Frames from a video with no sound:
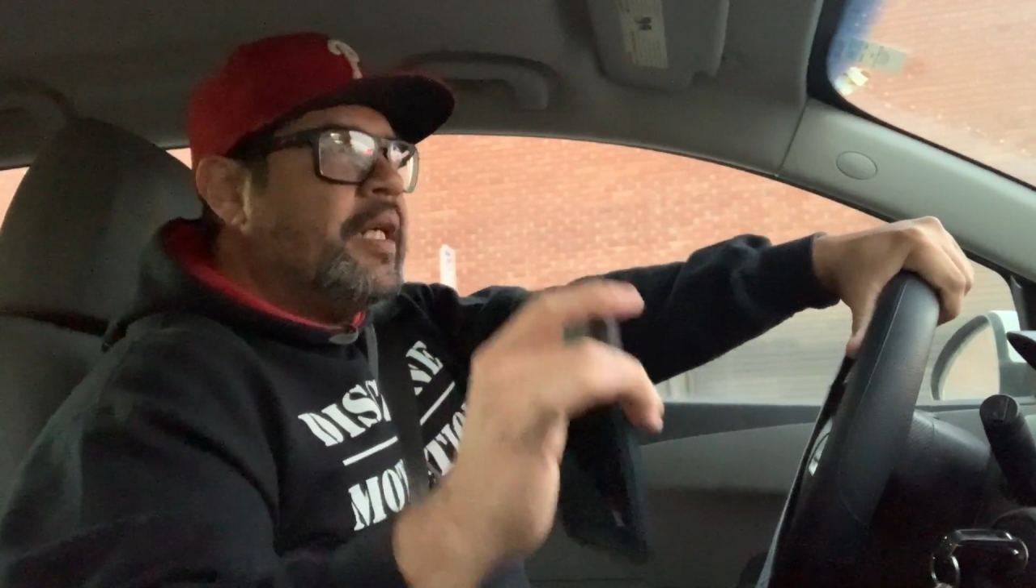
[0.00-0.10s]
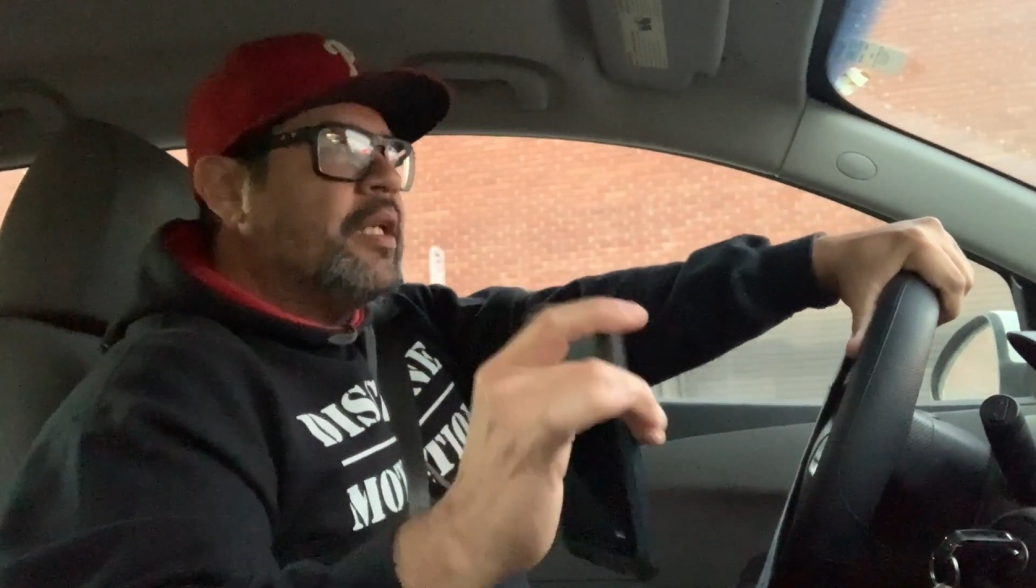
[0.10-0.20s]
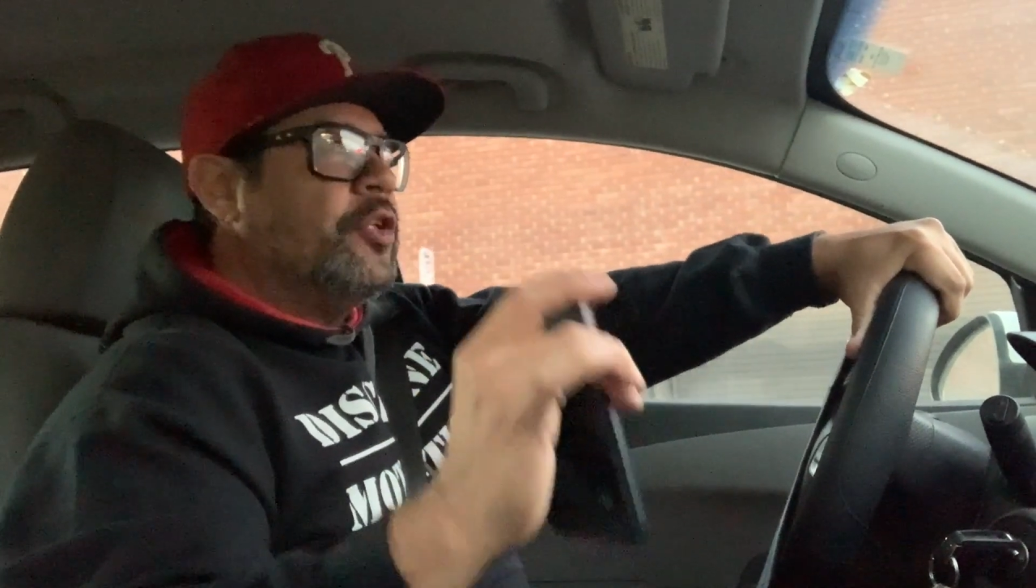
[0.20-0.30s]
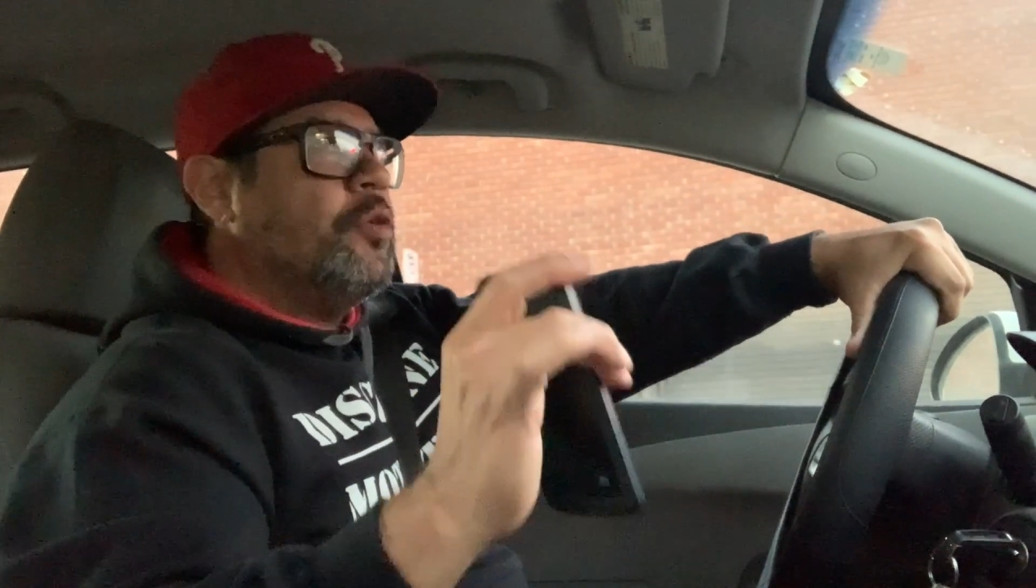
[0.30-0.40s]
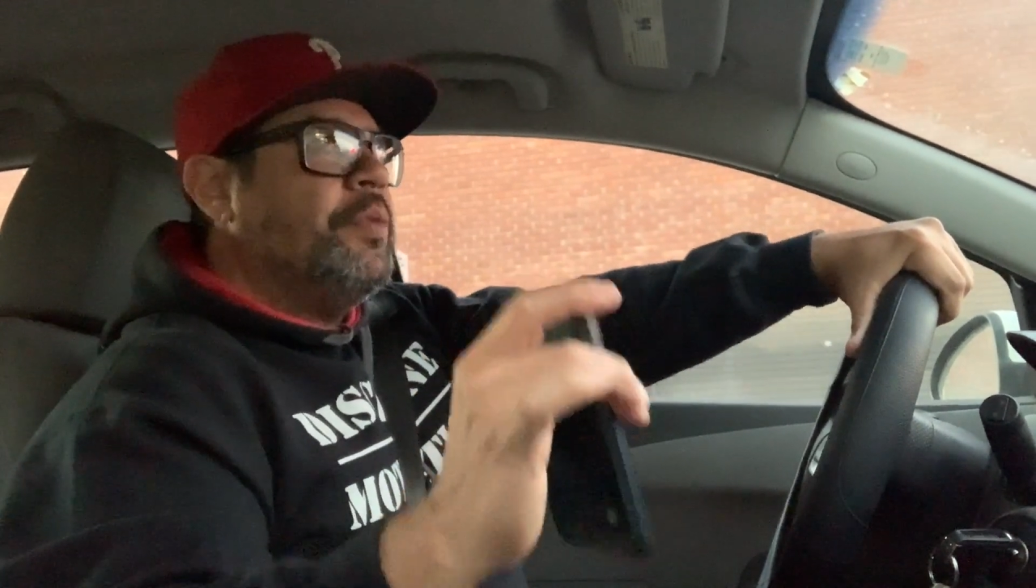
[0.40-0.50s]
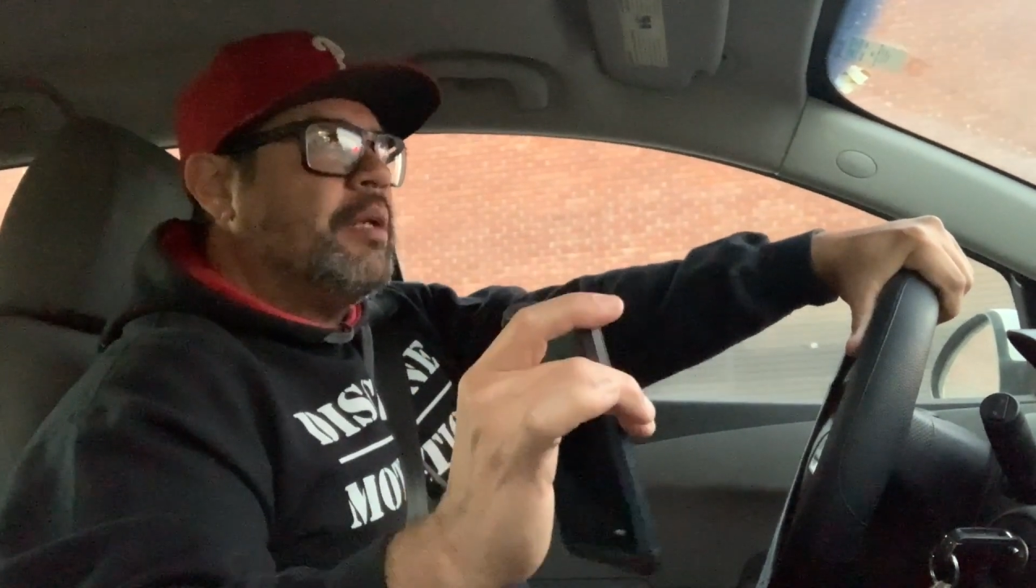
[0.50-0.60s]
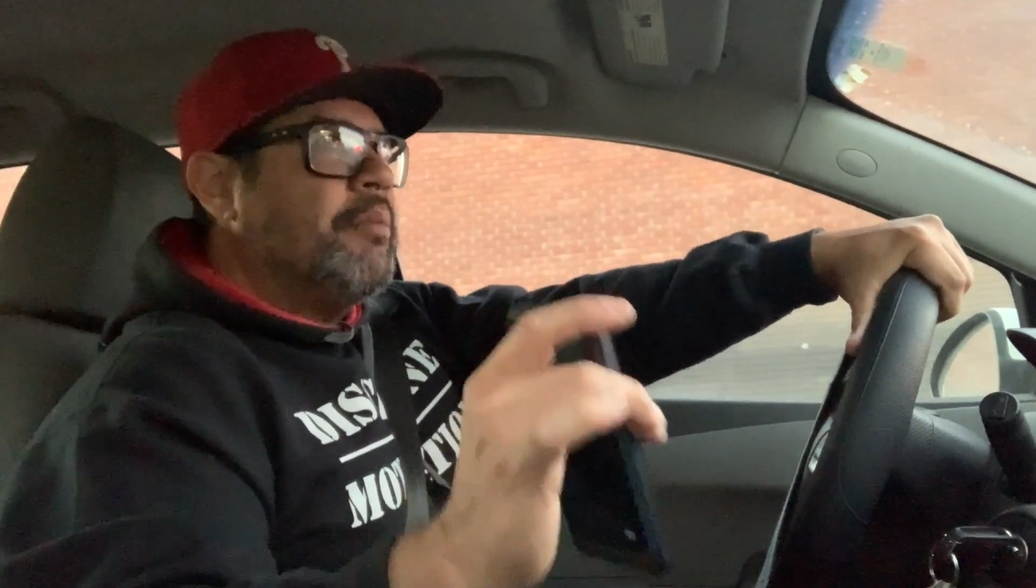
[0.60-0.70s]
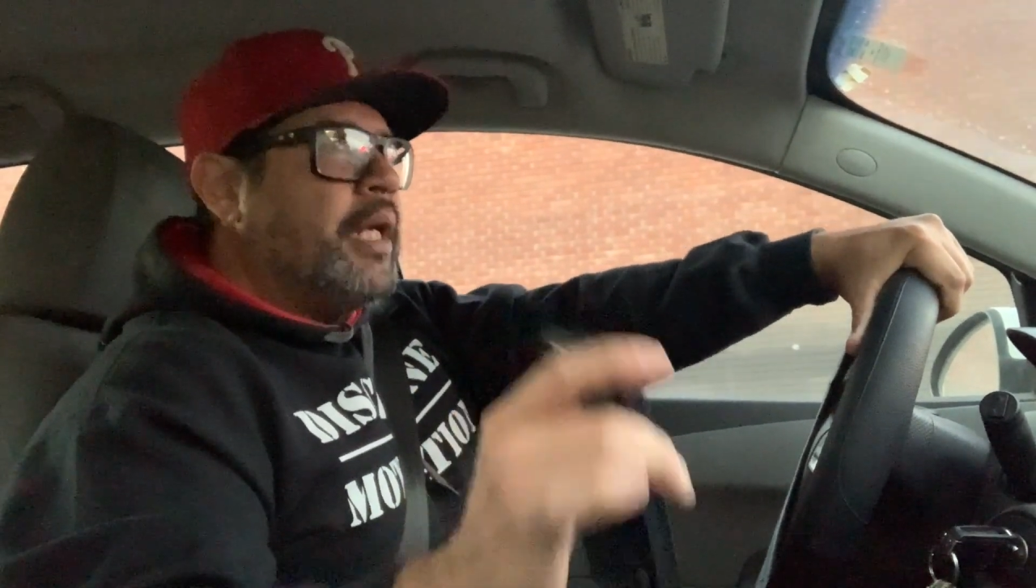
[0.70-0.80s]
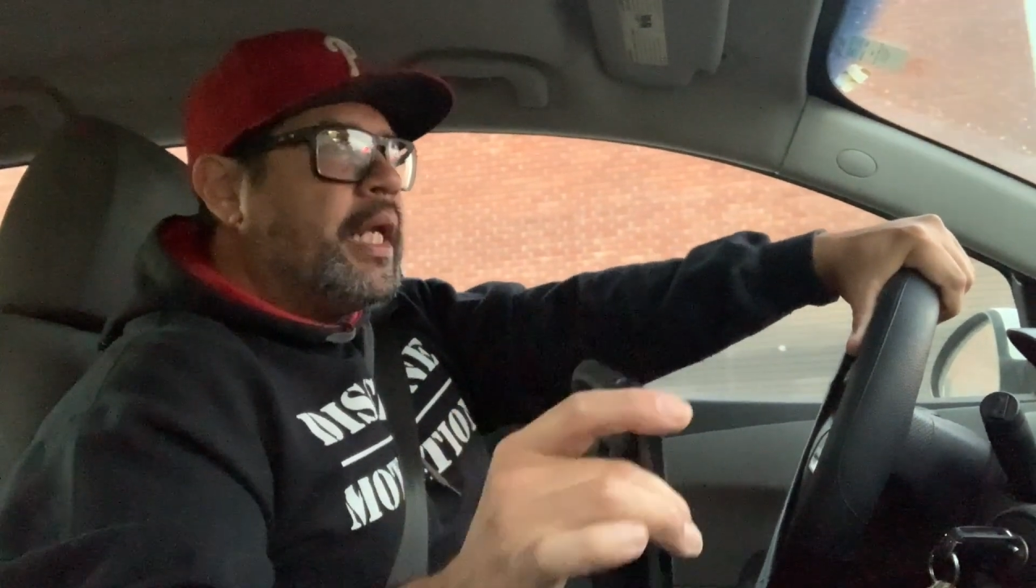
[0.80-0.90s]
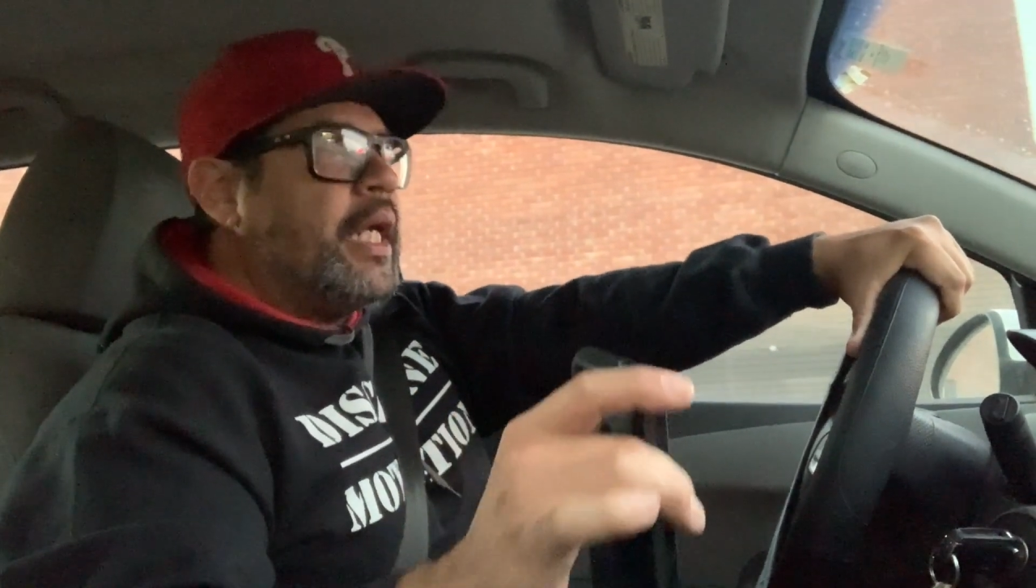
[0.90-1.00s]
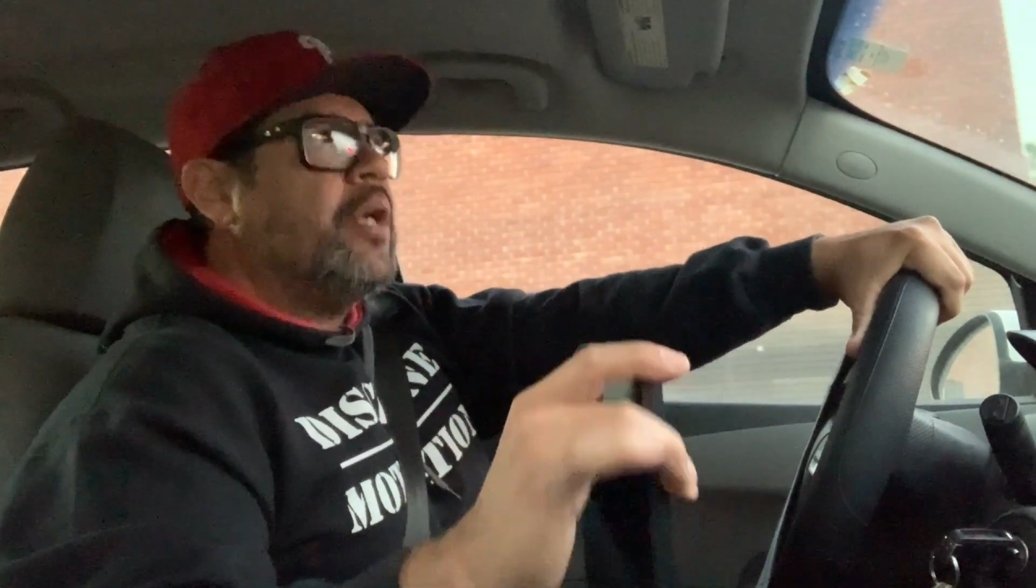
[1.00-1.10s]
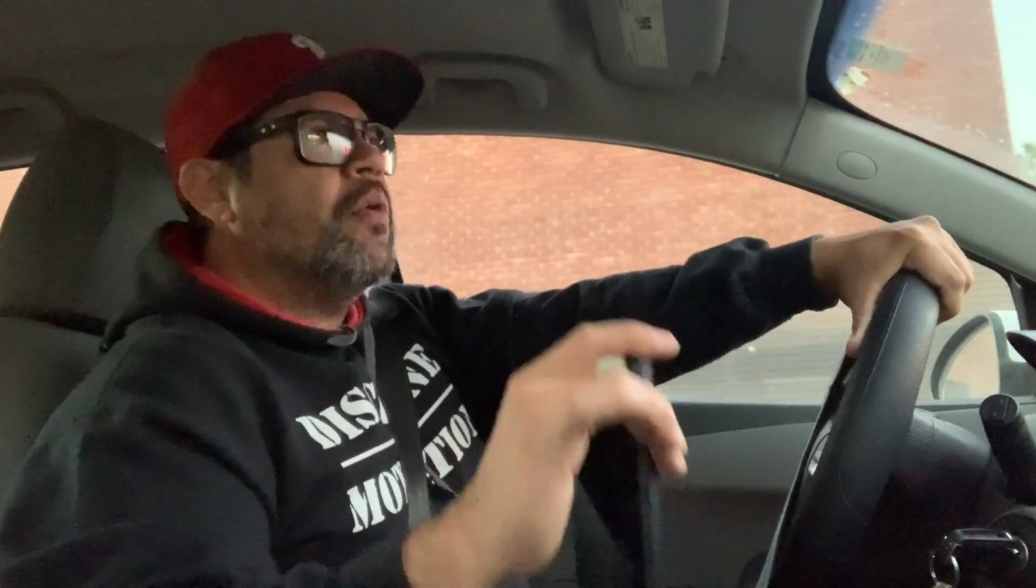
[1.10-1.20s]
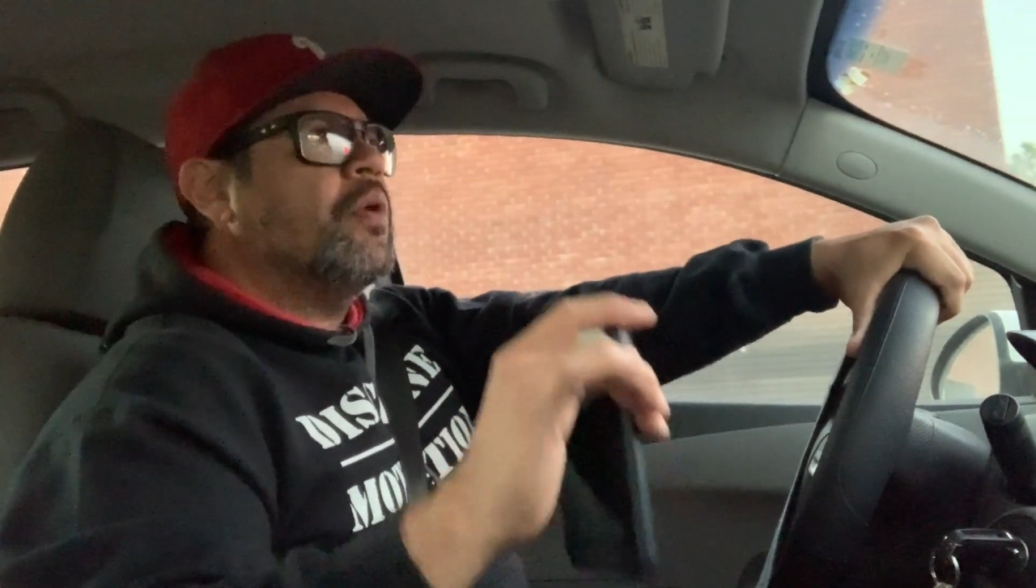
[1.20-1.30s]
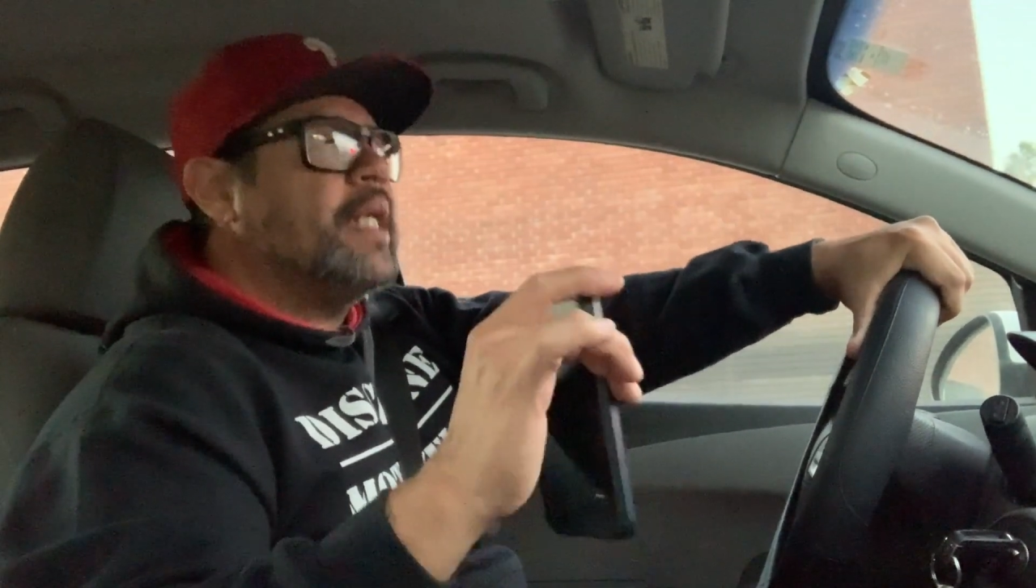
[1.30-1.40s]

contributing money or